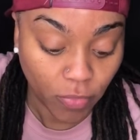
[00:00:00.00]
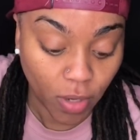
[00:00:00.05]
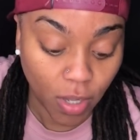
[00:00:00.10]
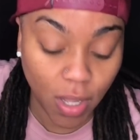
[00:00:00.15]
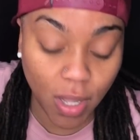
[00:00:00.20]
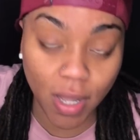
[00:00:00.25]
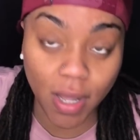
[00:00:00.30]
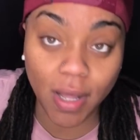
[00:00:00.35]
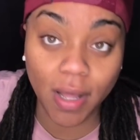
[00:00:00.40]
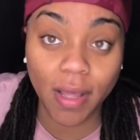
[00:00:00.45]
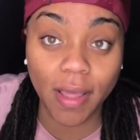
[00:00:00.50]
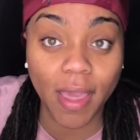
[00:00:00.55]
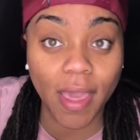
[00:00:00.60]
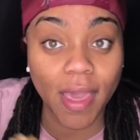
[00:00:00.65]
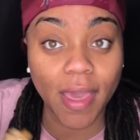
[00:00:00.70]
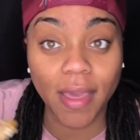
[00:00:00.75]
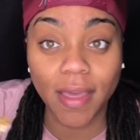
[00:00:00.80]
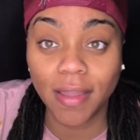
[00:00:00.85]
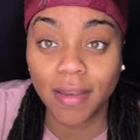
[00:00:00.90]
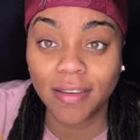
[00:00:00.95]

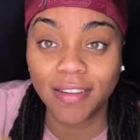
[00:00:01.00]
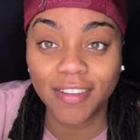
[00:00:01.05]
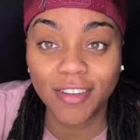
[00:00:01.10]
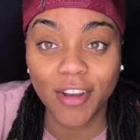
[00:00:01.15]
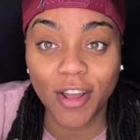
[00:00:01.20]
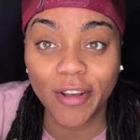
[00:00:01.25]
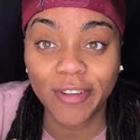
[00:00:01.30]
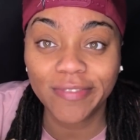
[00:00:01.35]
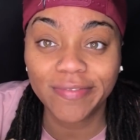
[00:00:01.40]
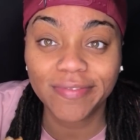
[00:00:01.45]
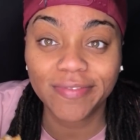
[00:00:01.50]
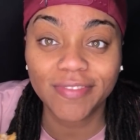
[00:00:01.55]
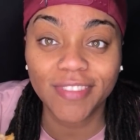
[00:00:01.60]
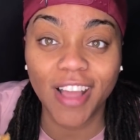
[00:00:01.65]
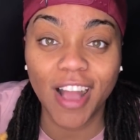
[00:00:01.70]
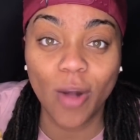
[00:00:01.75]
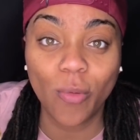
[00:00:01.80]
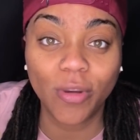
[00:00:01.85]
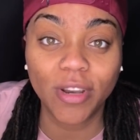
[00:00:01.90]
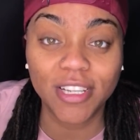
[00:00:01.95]
And, you know,
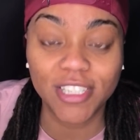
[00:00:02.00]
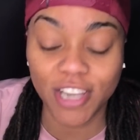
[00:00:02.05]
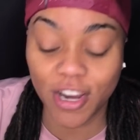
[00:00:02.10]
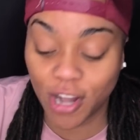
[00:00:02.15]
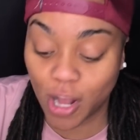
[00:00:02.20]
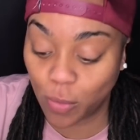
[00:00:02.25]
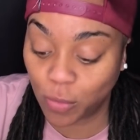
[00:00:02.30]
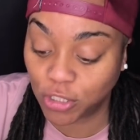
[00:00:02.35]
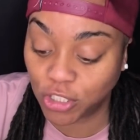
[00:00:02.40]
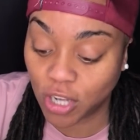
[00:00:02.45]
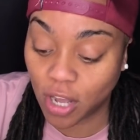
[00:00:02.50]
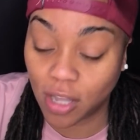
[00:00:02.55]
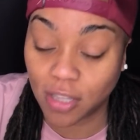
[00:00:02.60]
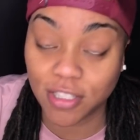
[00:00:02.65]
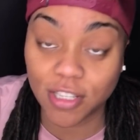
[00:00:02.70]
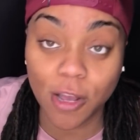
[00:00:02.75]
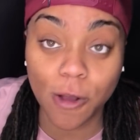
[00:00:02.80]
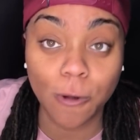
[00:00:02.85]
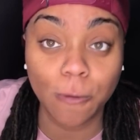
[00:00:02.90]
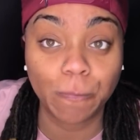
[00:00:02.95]
I want to share that with y'all.
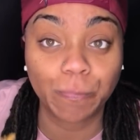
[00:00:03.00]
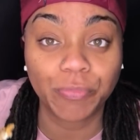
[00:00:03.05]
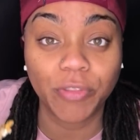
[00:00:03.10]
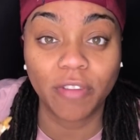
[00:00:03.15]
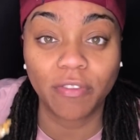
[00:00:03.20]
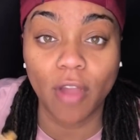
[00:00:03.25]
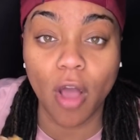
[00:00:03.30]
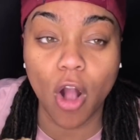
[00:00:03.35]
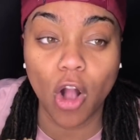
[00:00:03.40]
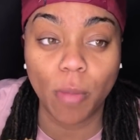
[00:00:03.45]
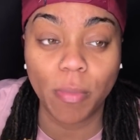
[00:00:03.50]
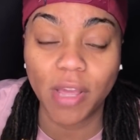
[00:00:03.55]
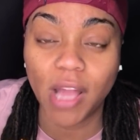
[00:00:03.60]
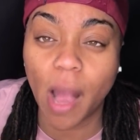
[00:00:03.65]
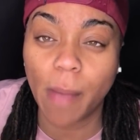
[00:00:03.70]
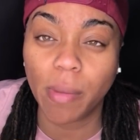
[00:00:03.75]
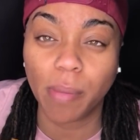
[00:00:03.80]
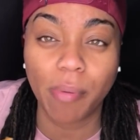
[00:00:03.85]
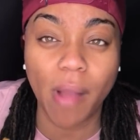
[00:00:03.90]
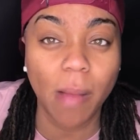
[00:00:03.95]
So the vlog will be
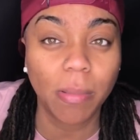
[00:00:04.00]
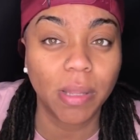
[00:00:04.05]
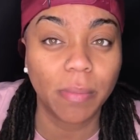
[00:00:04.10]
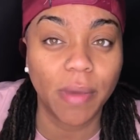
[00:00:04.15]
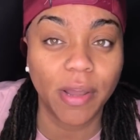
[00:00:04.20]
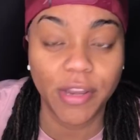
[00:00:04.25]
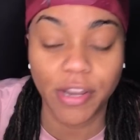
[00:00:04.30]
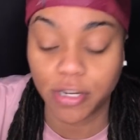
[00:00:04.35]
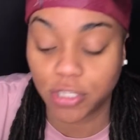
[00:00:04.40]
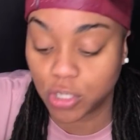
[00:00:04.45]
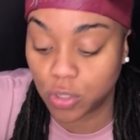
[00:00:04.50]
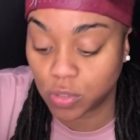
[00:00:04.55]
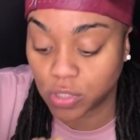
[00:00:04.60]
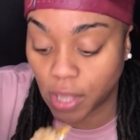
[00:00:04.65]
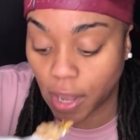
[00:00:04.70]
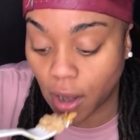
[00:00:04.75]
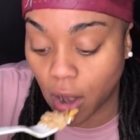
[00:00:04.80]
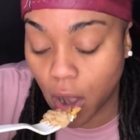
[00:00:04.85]
coming probably Monday or Tuesday.